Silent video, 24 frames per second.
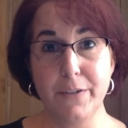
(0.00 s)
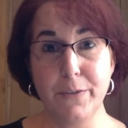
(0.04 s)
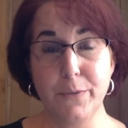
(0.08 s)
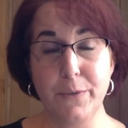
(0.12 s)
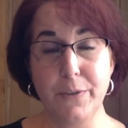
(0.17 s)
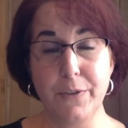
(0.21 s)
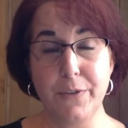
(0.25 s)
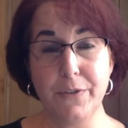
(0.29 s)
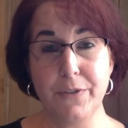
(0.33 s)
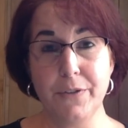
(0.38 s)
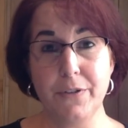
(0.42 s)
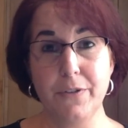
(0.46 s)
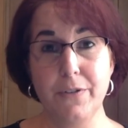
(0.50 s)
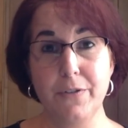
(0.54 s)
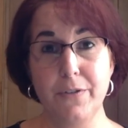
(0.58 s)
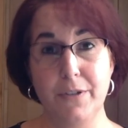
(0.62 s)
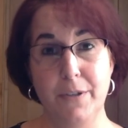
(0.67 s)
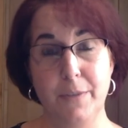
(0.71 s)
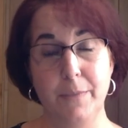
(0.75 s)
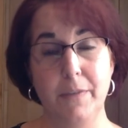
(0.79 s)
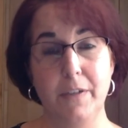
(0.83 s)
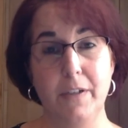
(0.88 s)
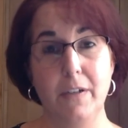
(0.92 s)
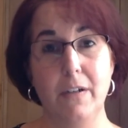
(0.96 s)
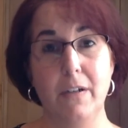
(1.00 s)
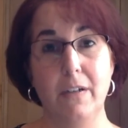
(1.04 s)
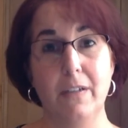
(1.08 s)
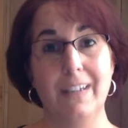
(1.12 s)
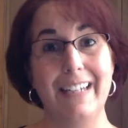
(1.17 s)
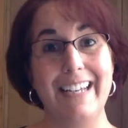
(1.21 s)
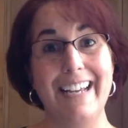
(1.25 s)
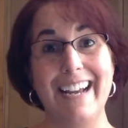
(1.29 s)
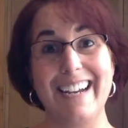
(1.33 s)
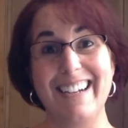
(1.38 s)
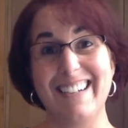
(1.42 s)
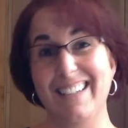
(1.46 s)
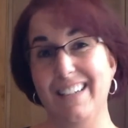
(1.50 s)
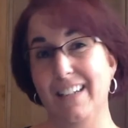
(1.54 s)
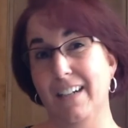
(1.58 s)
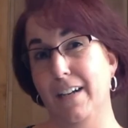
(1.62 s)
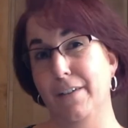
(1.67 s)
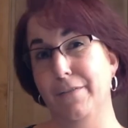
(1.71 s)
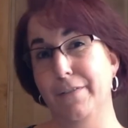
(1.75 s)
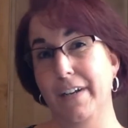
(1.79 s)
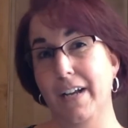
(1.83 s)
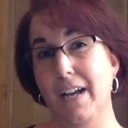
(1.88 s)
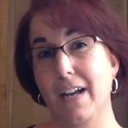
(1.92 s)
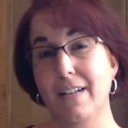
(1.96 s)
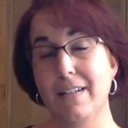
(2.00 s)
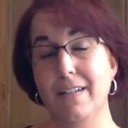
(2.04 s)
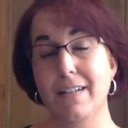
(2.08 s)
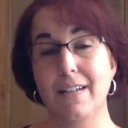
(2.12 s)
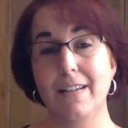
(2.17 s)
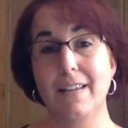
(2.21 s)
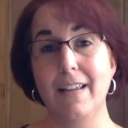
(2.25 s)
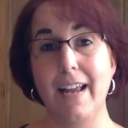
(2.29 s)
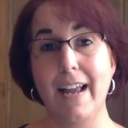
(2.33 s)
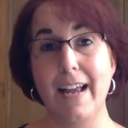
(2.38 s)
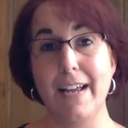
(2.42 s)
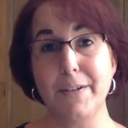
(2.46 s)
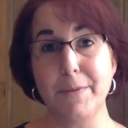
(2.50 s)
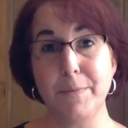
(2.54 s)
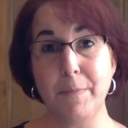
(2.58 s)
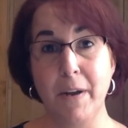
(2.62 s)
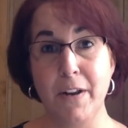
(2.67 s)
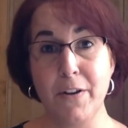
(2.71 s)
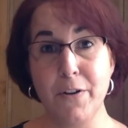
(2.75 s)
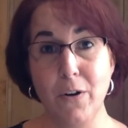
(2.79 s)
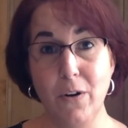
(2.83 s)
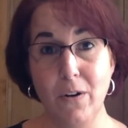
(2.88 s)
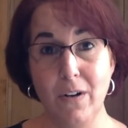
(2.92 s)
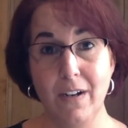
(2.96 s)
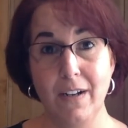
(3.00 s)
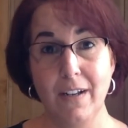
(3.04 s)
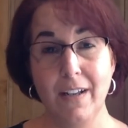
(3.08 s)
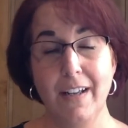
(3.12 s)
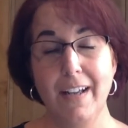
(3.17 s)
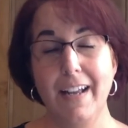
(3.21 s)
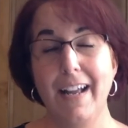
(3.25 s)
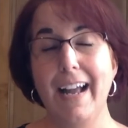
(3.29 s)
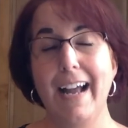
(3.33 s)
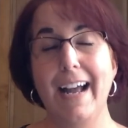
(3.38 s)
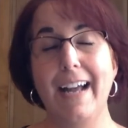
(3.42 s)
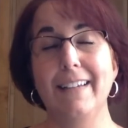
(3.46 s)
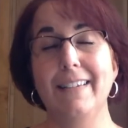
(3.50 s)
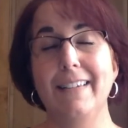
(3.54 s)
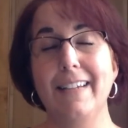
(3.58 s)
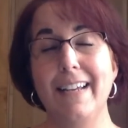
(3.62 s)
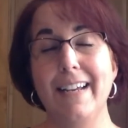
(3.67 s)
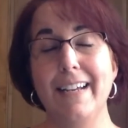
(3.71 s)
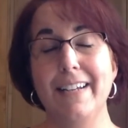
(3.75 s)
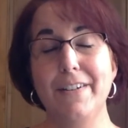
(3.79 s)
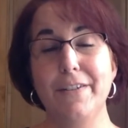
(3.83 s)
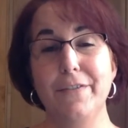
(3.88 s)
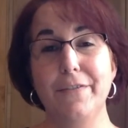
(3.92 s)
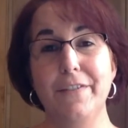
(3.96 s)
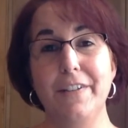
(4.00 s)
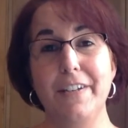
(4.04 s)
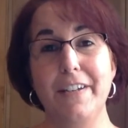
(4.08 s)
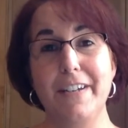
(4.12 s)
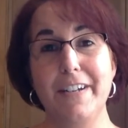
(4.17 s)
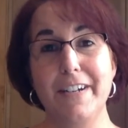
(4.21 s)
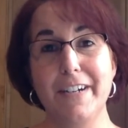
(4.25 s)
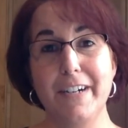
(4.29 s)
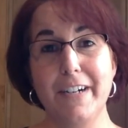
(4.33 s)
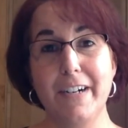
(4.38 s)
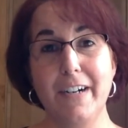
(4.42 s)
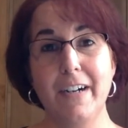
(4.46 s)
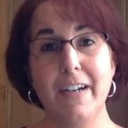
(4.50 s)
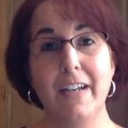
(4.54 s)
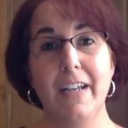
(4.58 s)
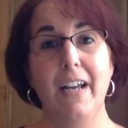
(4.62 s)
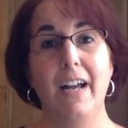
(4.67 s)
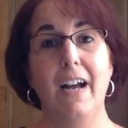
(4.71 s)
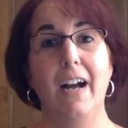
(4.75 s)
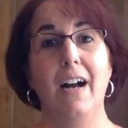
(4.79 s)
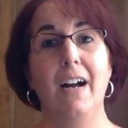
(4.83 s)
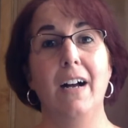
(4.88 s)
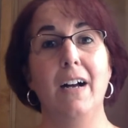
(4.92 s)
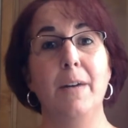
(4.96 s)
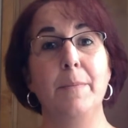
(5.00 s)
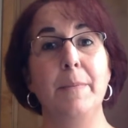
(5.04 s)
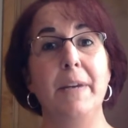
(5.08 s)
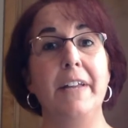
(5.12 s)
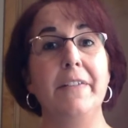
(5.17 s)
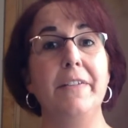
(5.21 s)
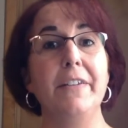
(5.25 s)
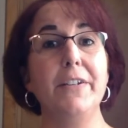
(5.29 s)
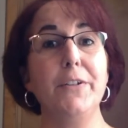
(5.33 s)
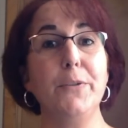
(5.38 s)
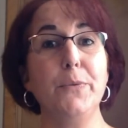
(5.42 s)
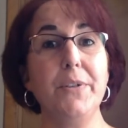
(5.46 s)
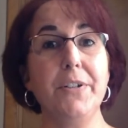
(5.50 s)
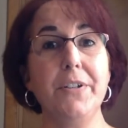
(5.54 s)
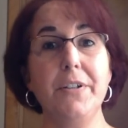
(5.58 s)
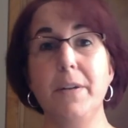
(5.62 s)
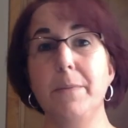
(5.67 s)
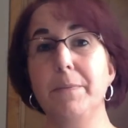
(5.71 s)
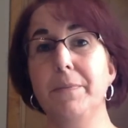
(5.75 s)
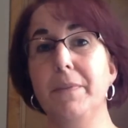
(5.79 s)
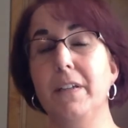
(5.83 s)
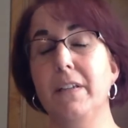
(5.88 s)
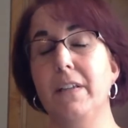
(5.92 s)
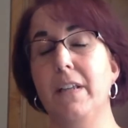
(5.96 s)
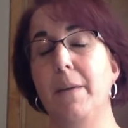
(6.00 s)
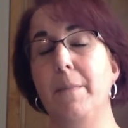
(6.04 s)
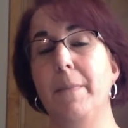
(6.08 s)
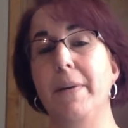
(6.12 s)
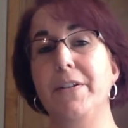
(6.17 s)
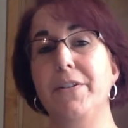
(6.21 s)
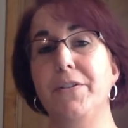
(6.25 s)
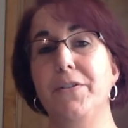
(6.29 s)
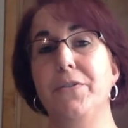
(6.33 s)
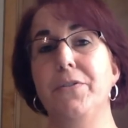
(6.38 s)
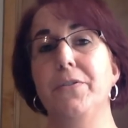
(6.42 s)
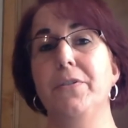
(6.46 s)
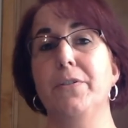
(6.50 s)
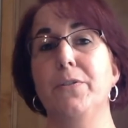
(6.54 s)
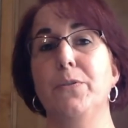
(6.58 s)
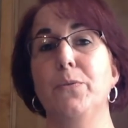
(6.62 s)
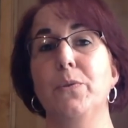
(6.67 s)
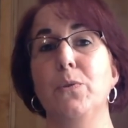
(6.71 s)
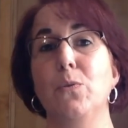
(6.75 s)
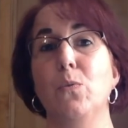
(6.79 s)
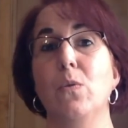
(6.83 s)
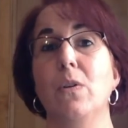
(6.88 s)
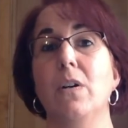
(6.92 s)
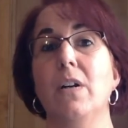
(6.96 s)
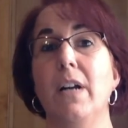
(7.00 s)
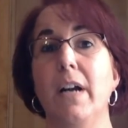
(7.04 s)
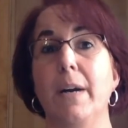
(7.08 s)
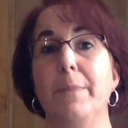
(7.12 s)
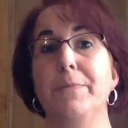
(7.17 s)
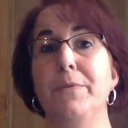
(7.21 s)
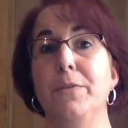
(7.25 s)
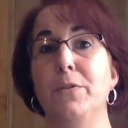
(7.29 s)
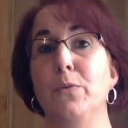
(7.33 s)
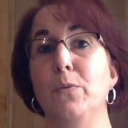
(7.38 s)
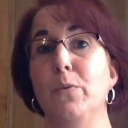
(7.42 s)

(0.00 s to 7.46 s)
We used to do something called the Extravaganza de Español at the end of the year, um, and this was something that my students would work up to.